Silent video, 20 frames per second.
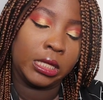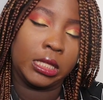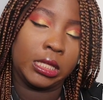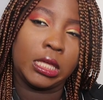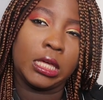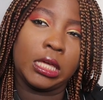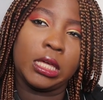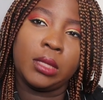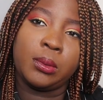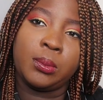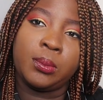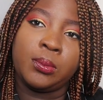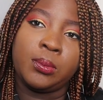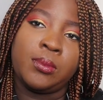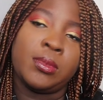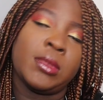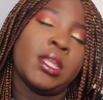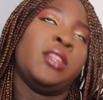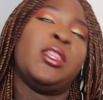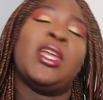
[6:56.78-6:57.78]
Yeah,
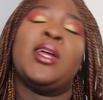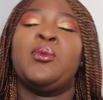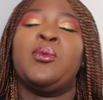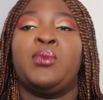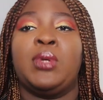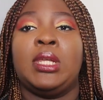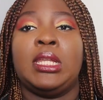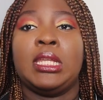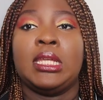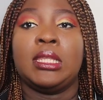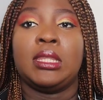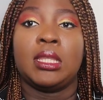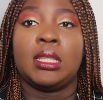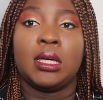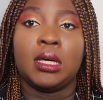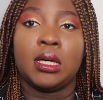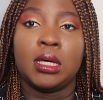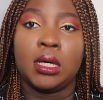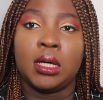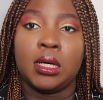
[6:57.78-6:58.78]
not really
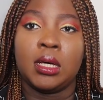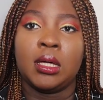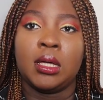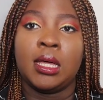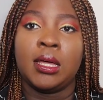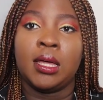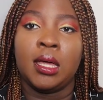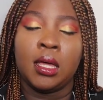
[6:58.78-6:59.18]
the